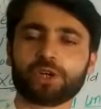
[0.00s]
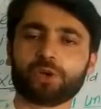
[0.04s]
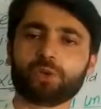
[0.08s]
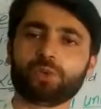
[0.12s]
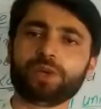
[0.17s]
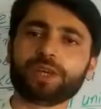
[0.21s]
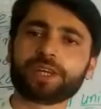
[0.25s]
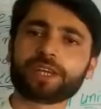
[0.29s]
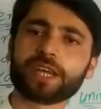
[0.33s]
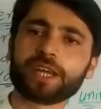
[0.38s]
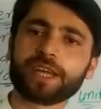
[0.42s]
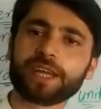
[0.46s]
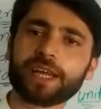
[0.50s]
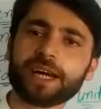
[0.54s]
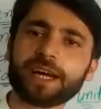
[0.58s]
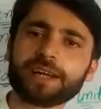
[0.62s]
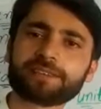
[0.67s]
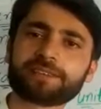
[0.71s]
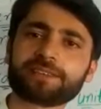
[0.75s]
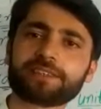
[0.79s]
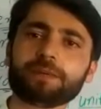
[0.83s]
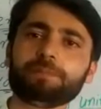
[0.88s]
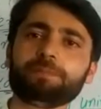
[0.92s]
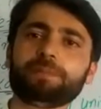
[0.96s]
We cannot
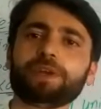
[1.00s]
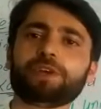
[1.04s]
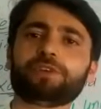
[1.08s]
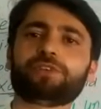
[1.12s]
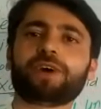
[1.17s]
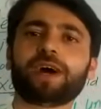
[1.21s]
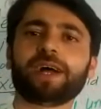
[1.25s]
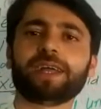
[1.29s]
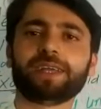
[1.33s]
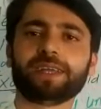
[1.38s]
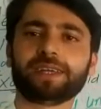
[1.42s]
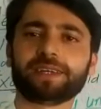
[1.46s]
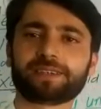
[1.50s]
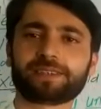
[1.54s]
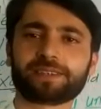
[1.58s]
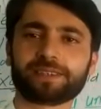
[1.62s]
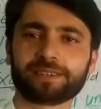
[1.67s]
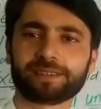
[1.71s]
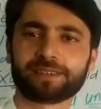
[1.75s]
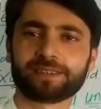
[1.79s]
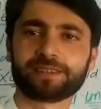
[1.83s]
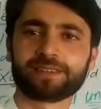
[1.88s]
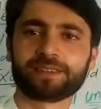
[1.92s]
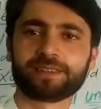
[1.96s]
simplify
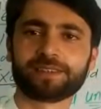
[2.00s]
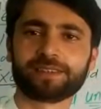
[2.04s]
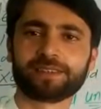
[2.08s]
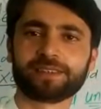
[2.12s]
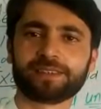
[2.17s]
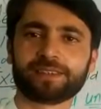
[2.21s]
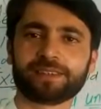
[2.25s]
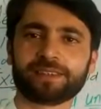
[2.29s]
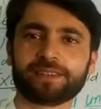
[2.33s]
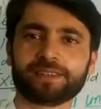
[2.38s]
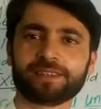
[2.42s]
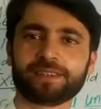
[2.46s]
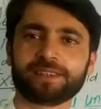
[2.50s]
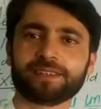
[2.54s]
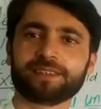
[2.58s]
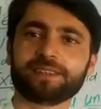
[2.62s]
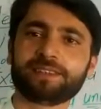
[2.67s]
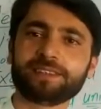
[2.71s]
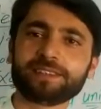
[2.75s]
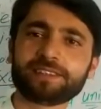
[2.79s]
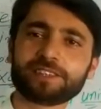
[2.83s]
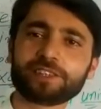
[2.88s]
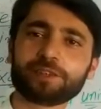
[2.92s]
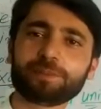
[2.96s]
it.
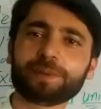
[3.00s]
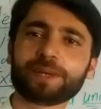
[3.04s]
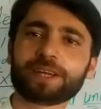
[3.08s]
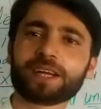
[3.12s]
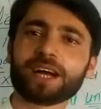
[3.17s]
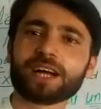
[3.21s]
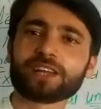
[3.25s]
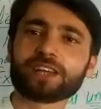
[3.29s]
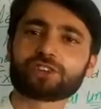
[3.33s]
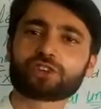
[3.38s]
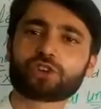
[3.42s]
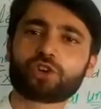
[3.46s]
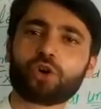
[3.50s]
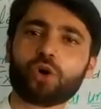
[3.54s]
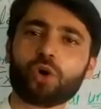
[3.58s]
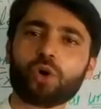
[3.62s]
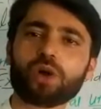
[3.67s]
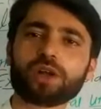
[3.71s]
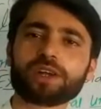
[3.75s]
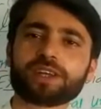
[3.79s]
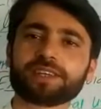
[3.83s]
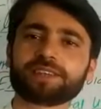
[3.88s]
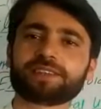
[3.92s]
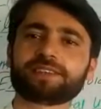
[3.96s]
This is because
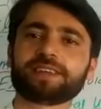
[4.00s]
gold is